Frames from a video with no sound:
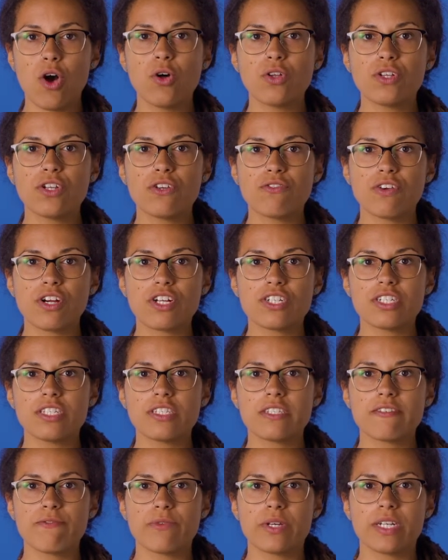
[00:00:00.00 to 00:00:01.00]
older versions
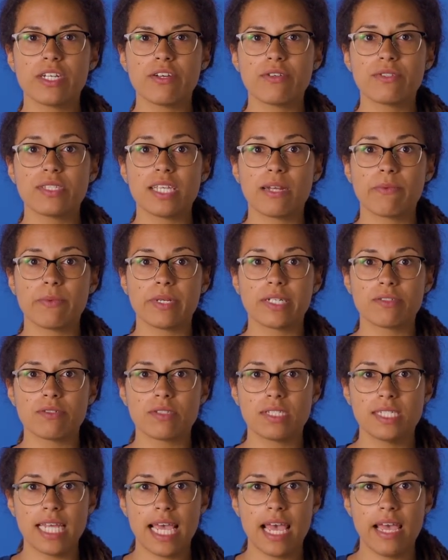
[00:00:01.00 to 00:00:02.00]
of Windows and
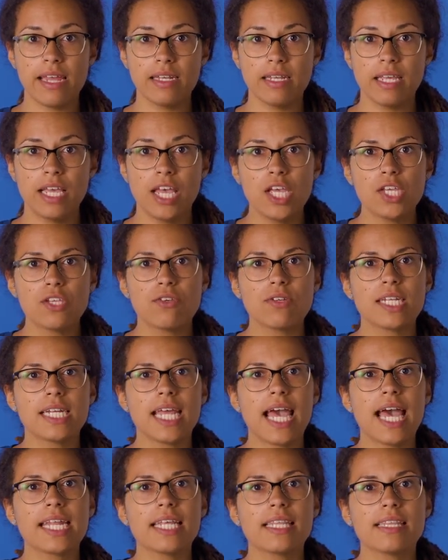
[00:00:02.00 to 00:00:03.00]
Windows 10, you can
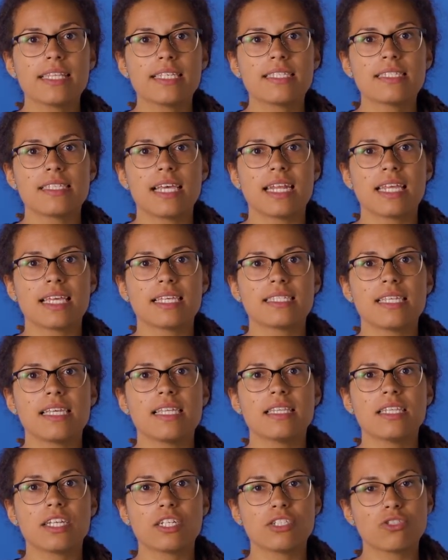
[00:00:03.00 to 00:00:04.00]
edit these settings
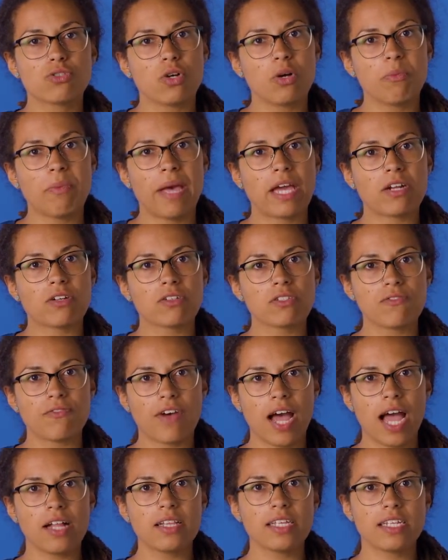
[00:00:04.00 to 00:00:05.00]
in the control panel's
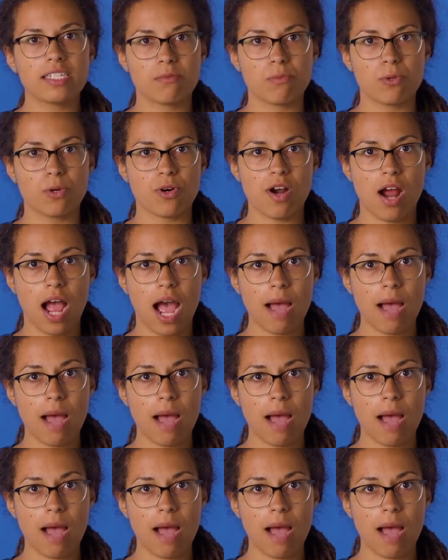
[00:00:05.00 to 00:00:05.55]
File Explorer